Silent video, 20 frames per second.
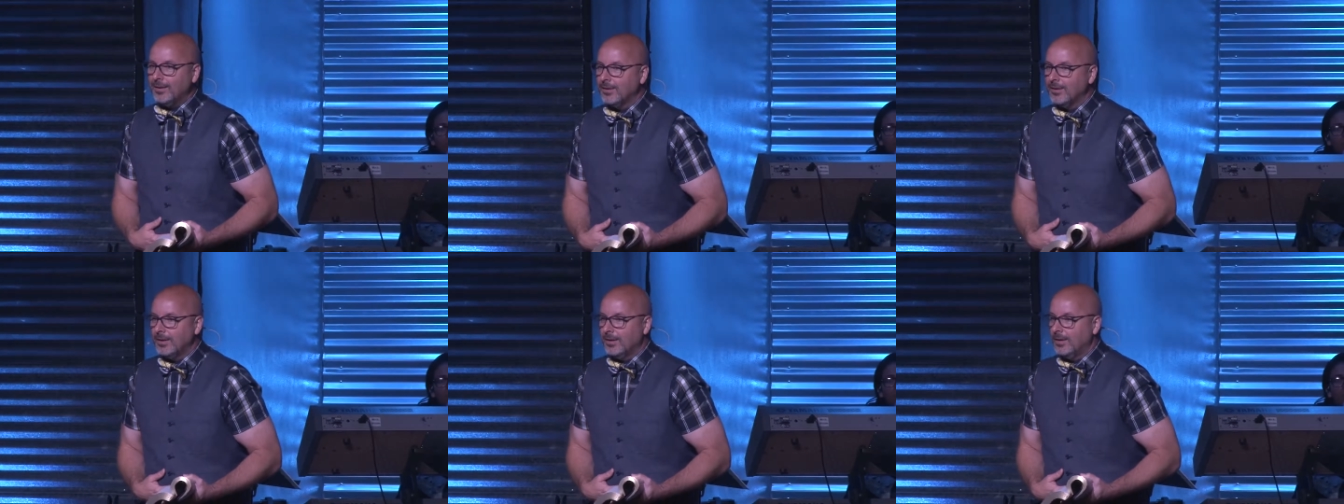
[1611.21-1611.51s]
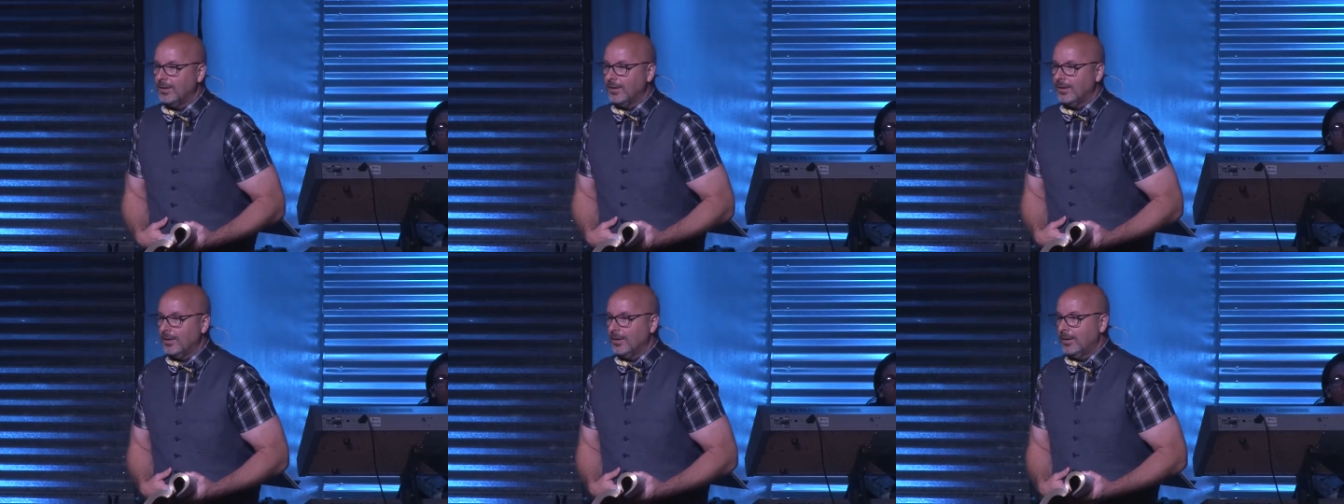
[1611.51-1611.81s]

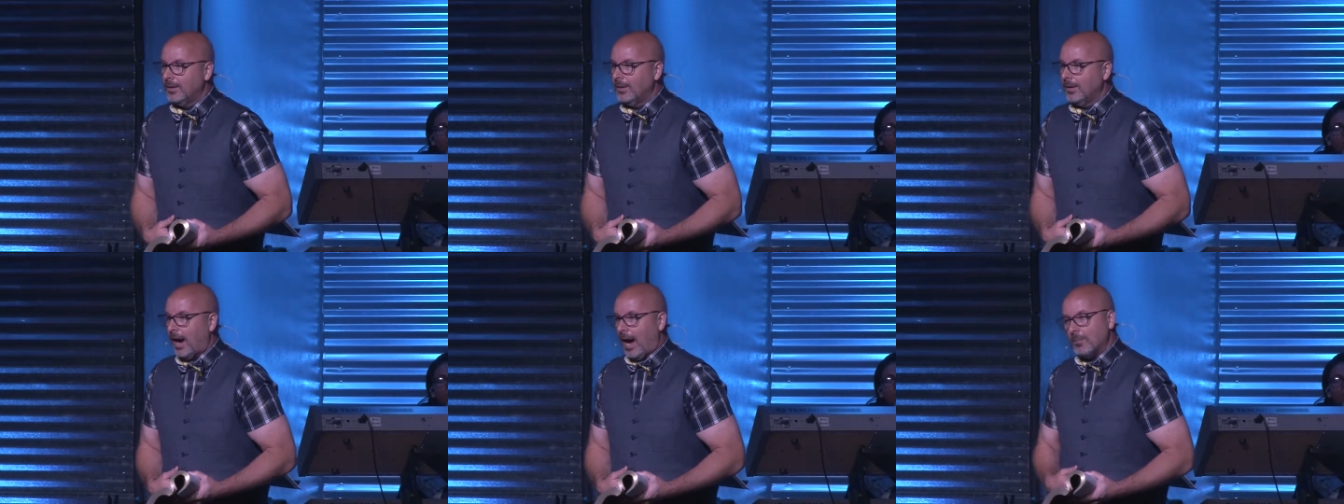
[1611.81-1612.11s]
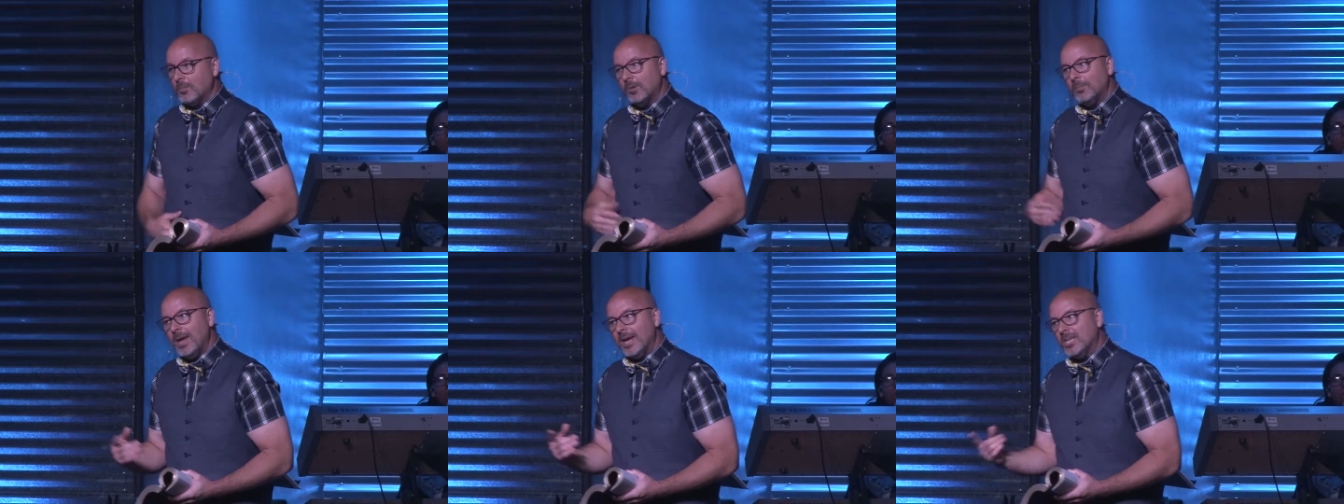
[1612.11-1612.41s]
I'm
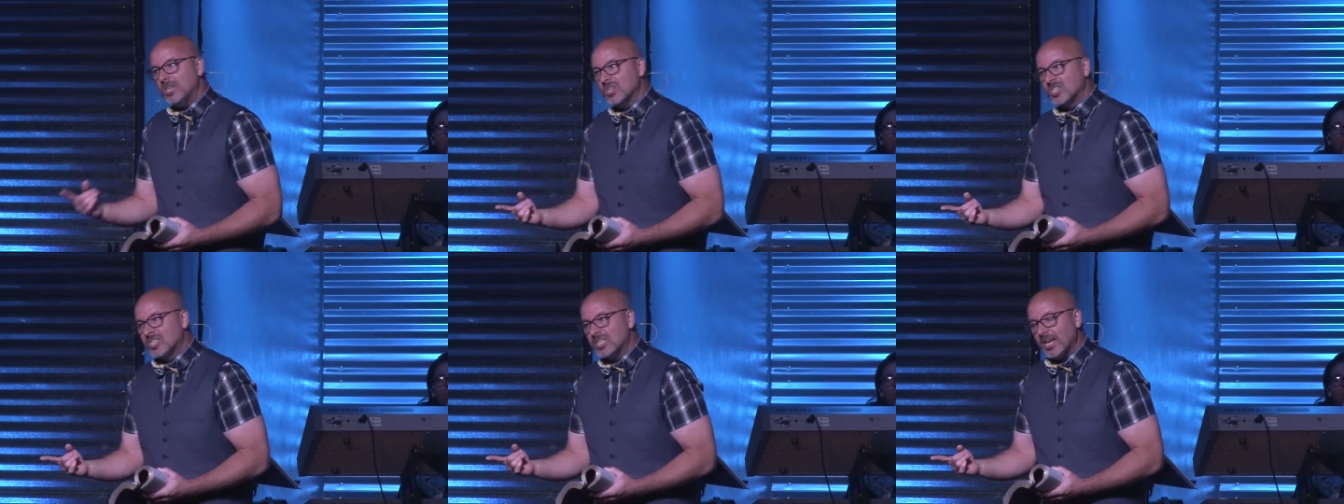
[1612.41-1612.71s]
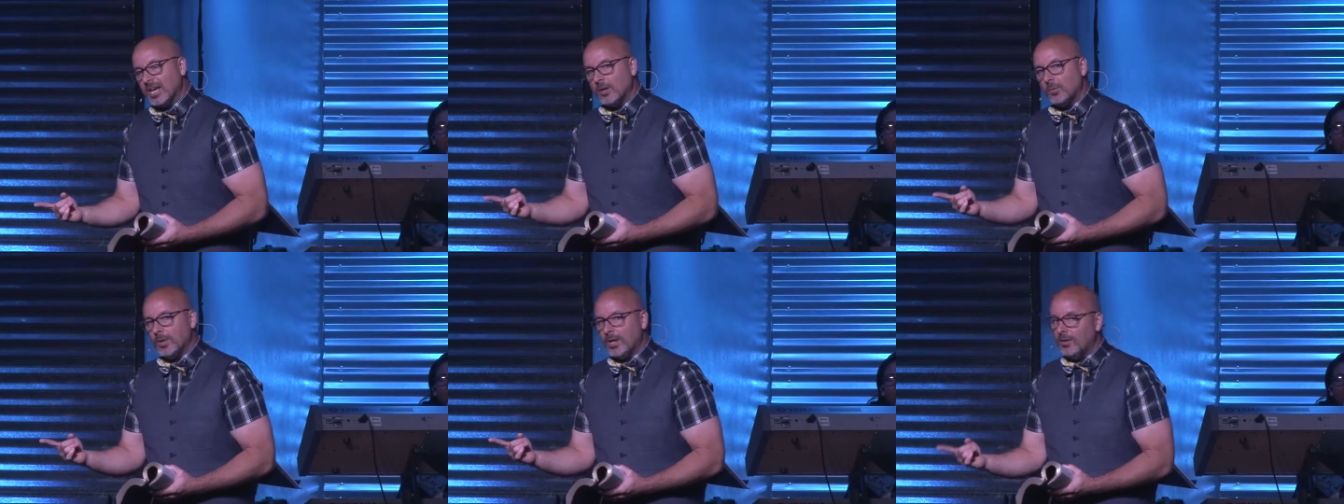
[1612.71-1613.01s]
going to make you
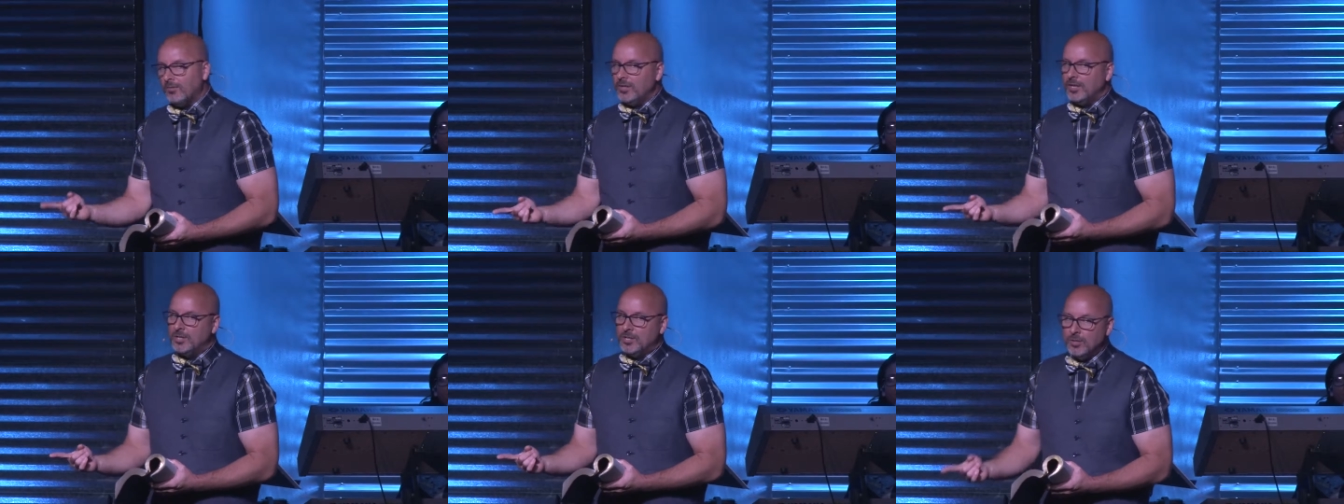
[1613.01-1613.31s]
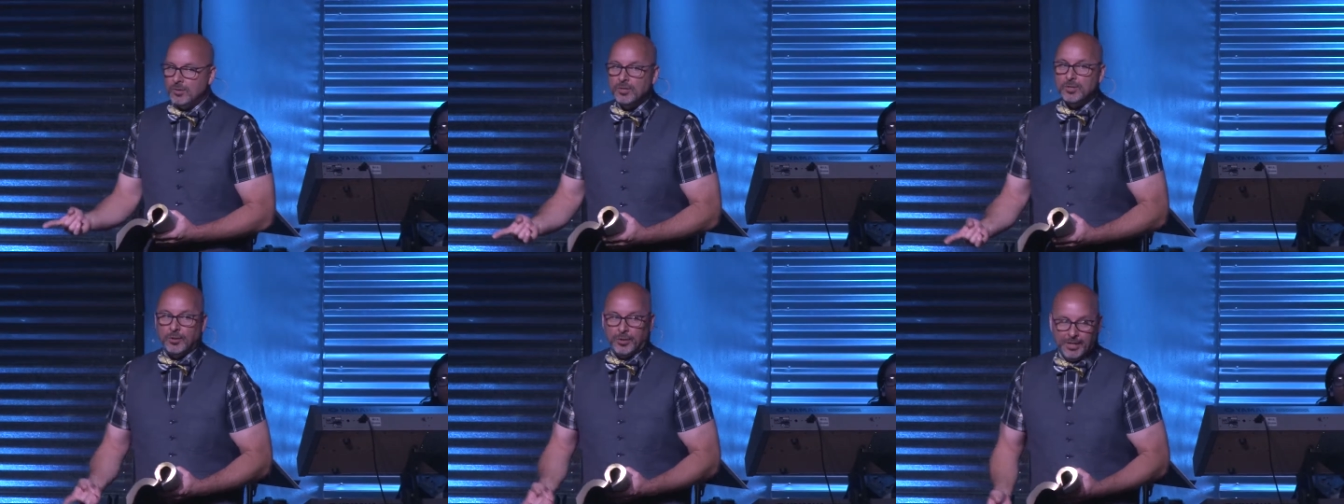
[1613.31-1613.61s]
sick whenever you
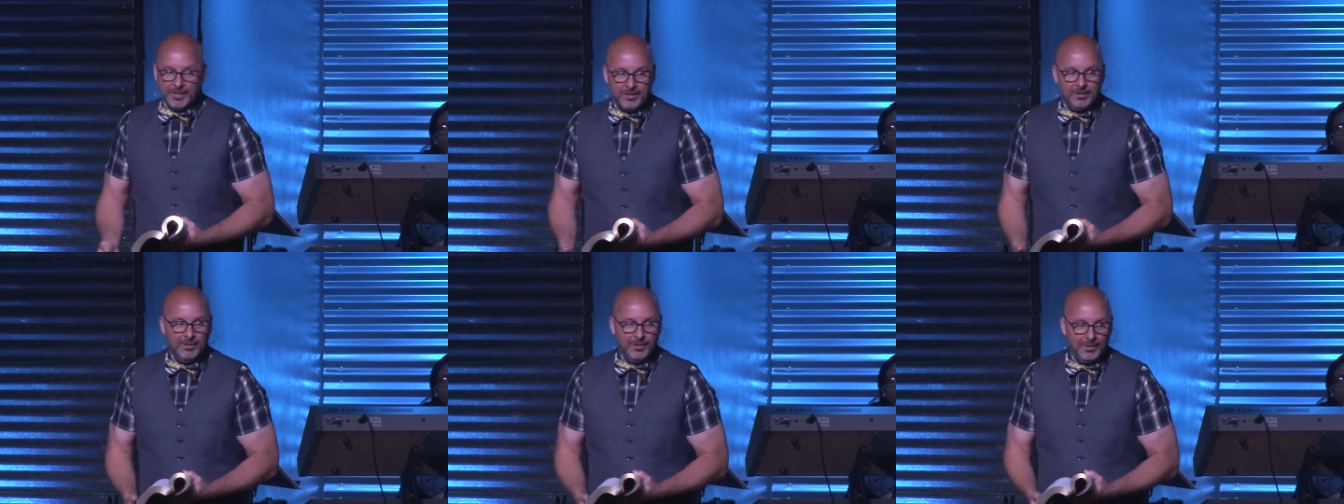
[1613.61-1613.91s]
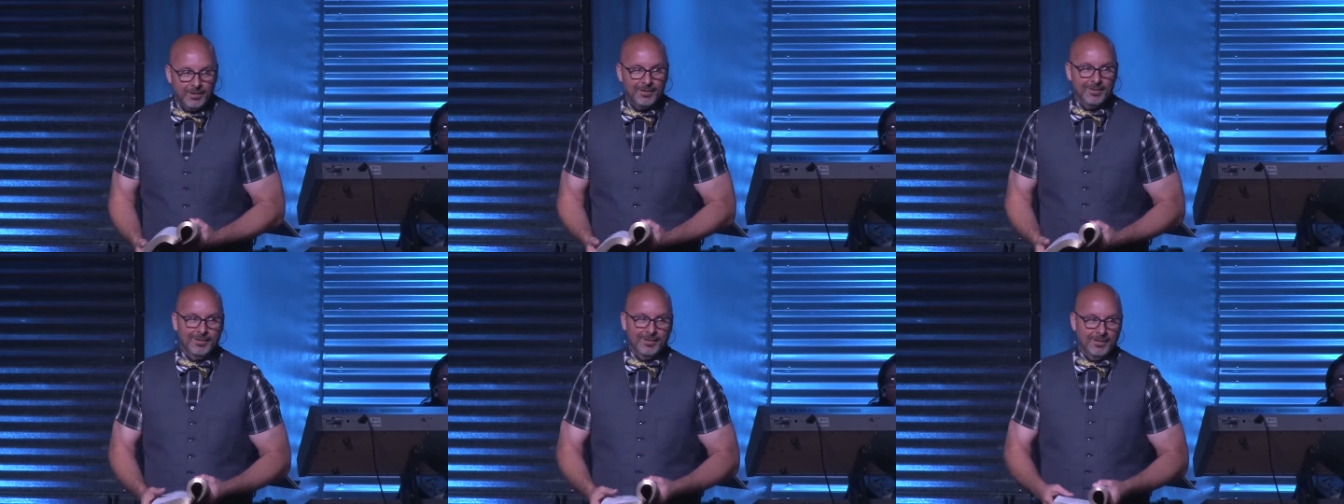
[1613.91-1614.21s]
do do it.
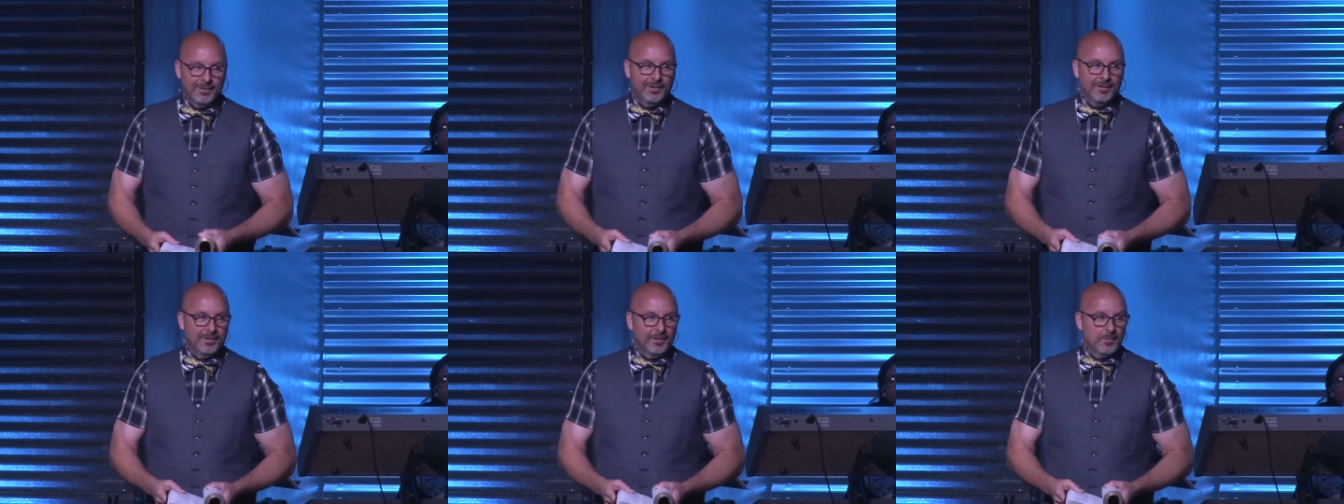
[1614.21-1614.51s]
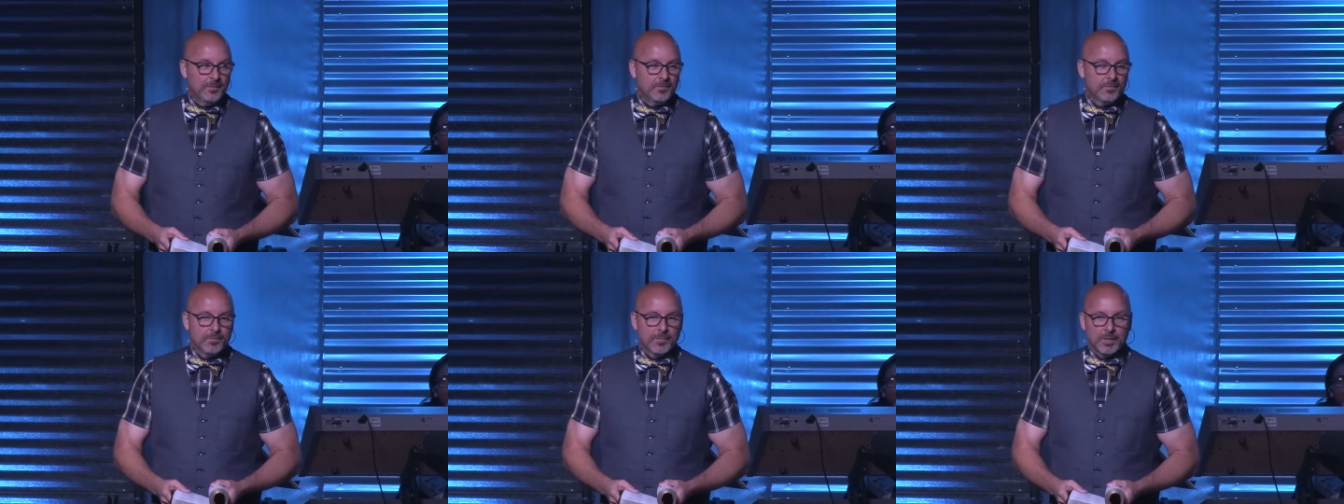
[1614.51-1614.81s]

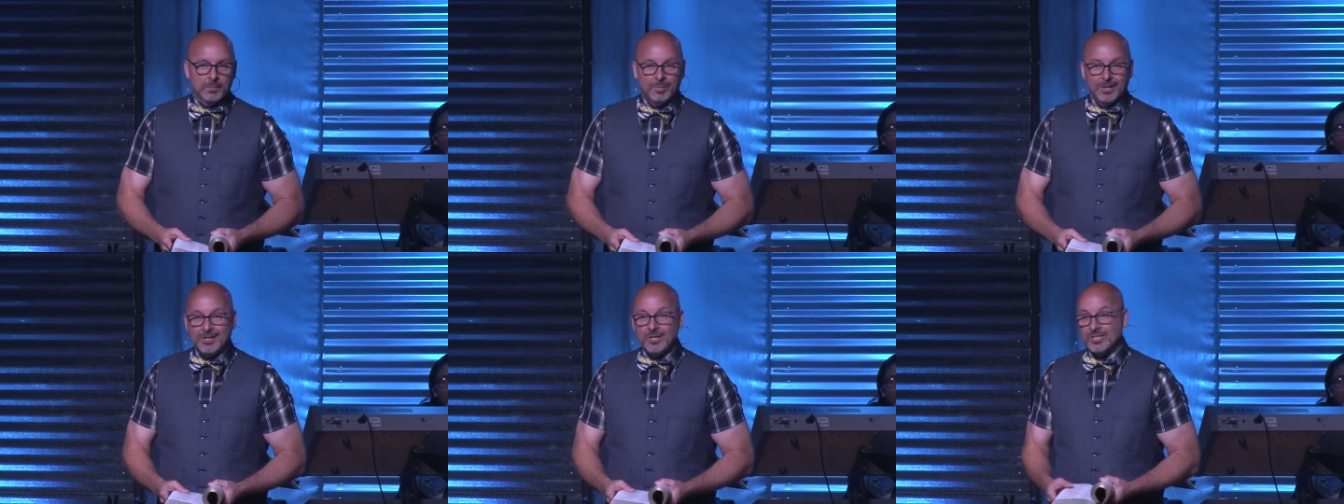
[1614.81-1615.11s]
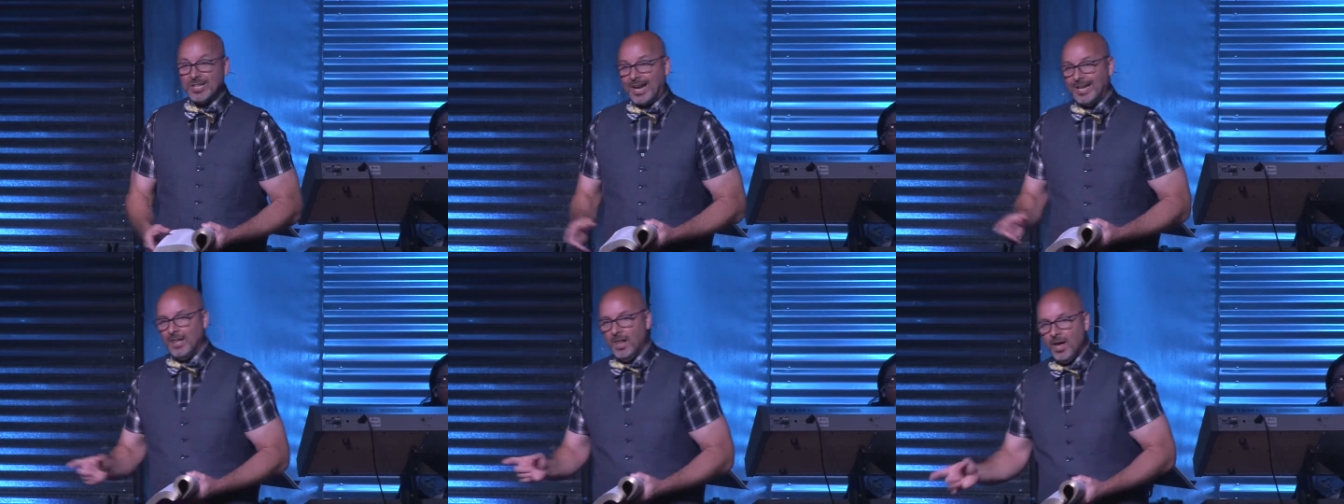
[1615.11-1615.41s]

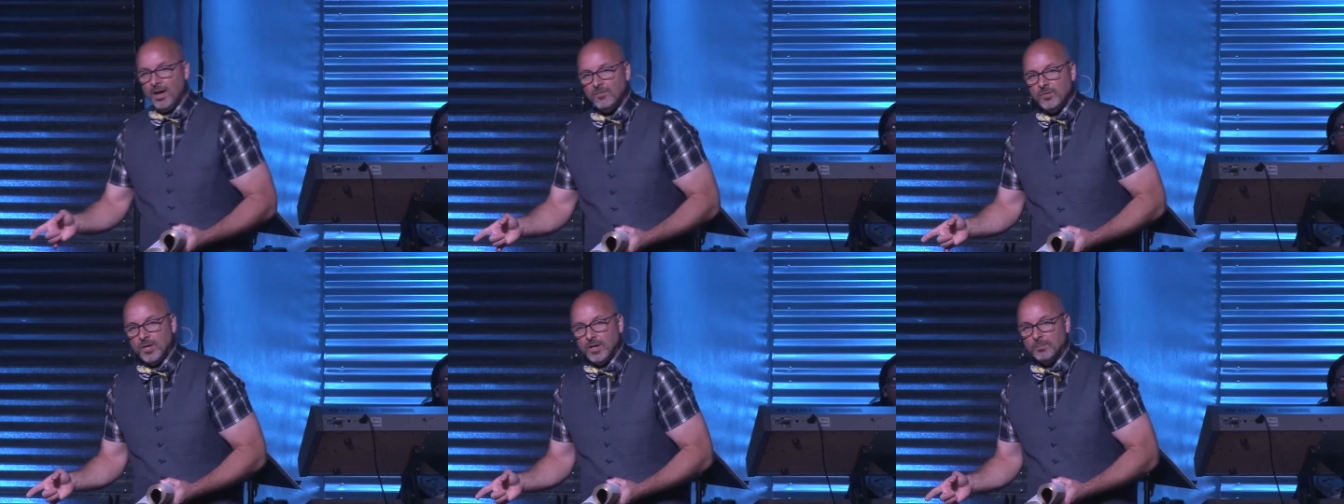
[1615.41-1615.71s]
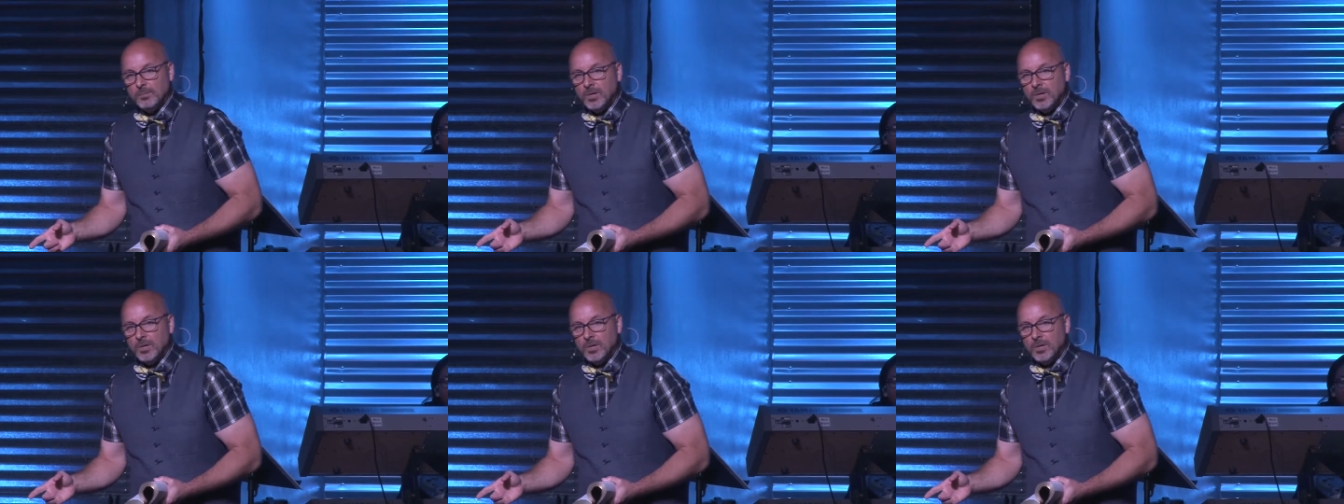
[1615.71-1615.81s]
Because I love you,